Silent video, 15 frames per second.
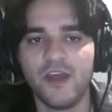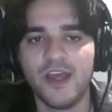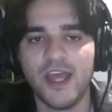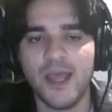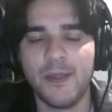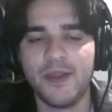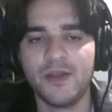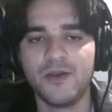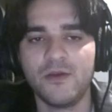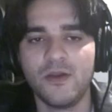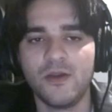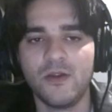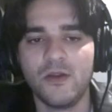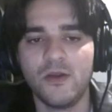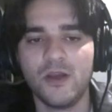and then
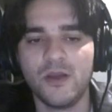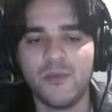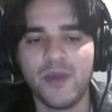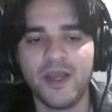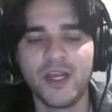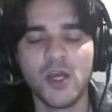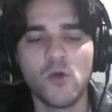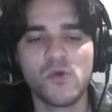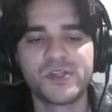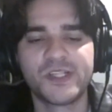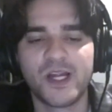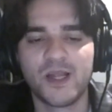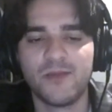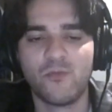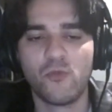depending on which side
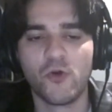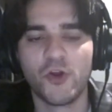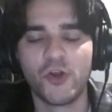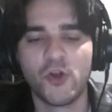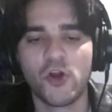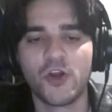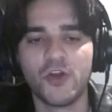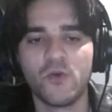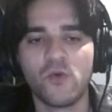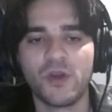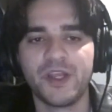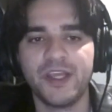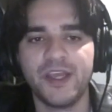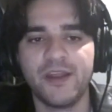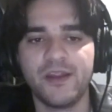of the board you're on, you want to
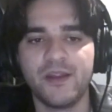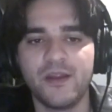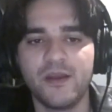get